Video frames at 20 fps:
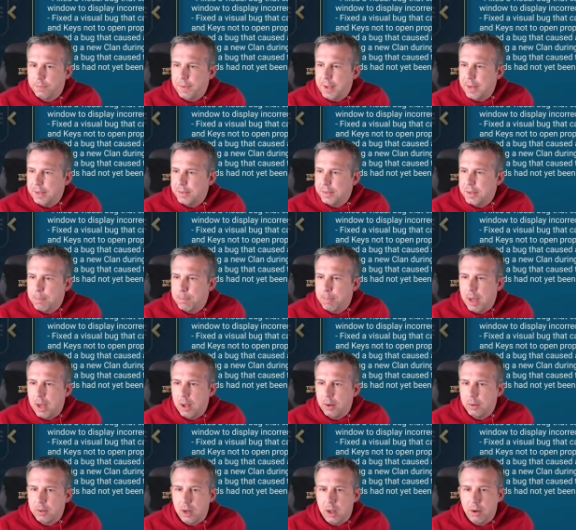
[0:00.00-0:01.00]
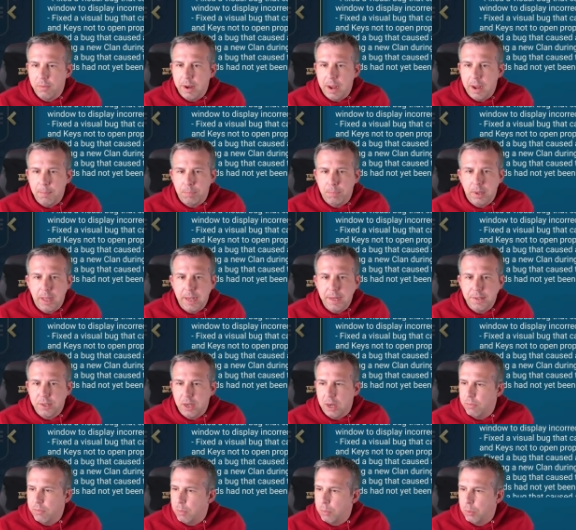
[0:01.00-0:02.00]
Fixed a bug around
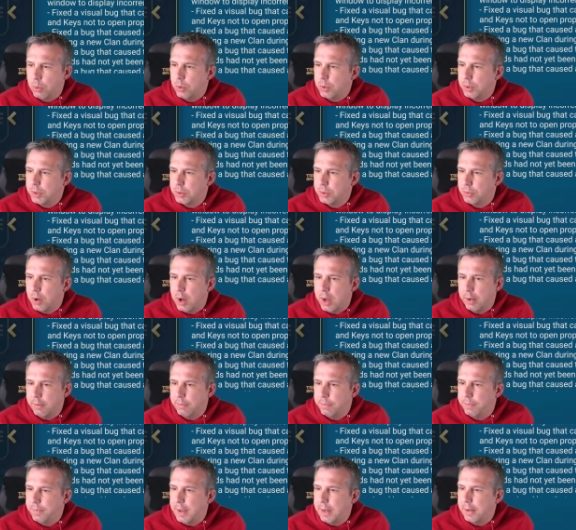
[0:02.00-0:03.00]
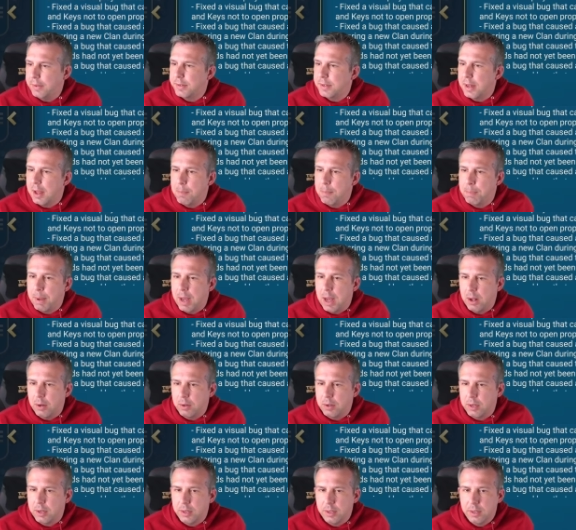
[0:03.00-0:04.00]
playtime rewards, right? Fixed a
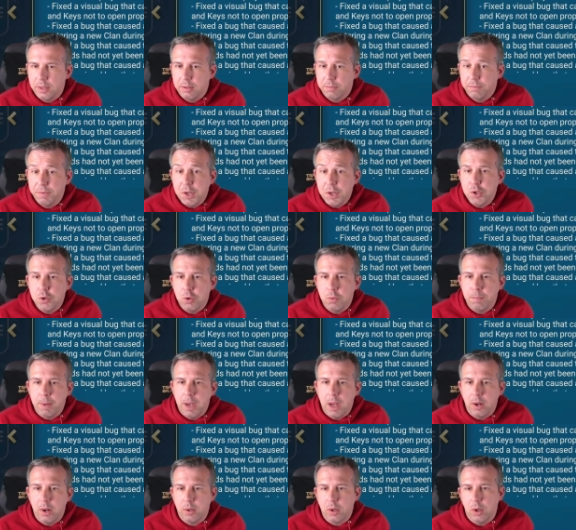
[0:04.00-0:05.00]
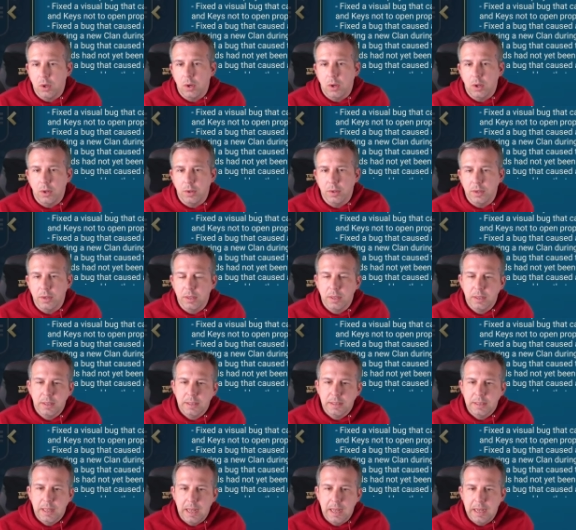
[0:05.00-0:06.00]
bug, visual bug on
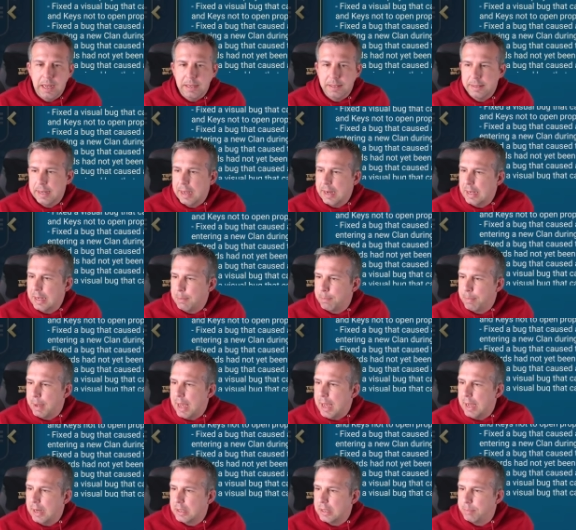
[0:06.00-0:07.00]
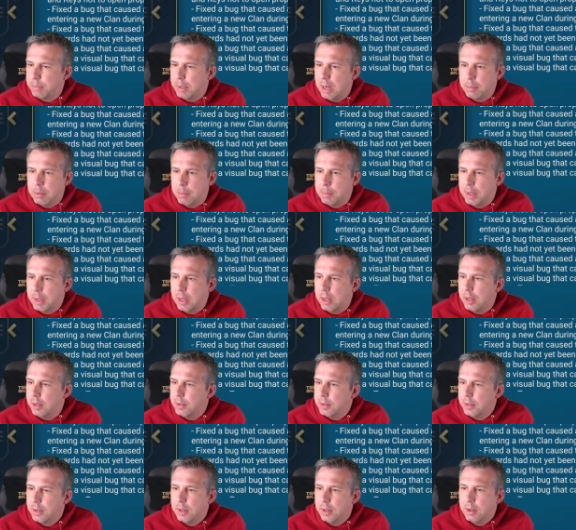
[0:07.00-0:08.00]
uh, daily packs, blah, blah,
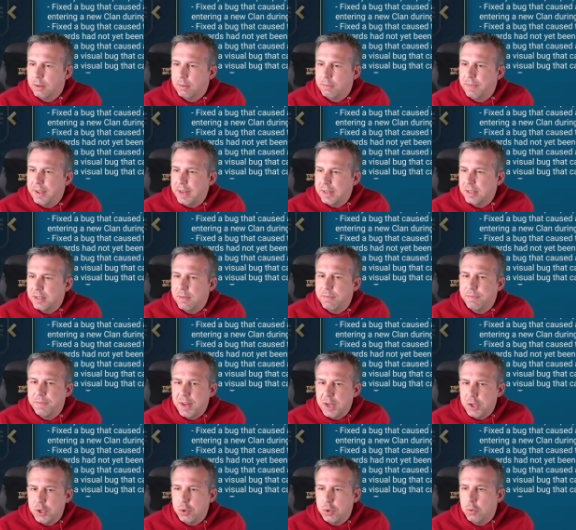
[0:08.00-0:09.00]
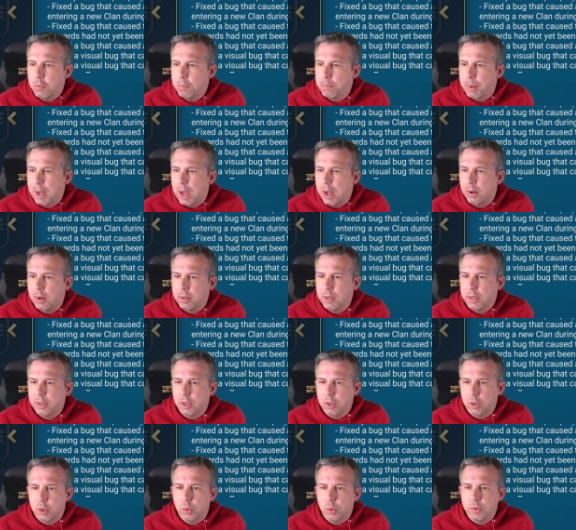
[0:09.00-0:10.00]
blah fixed a visual bug
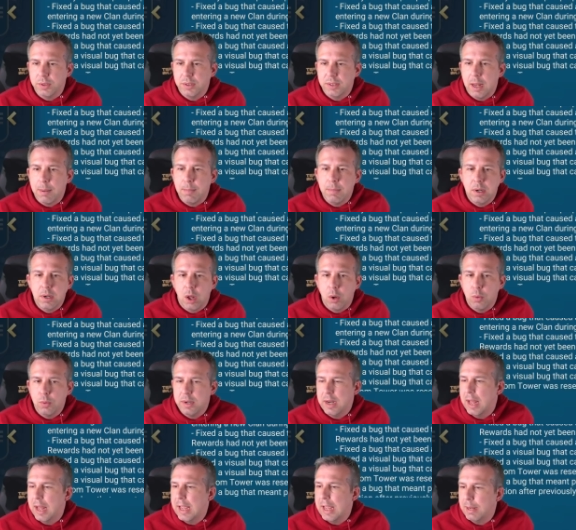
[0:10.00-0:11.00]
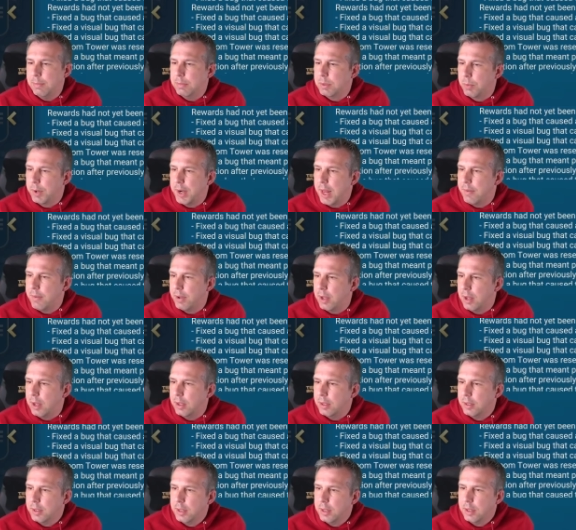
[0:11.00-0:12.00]
that caused some long names,
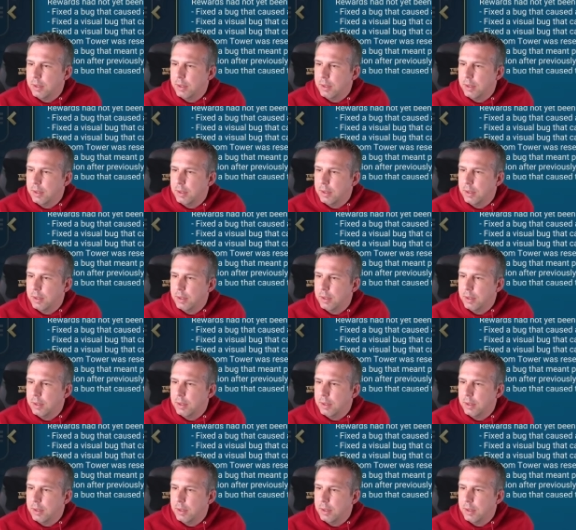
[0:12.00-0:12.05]
whatever.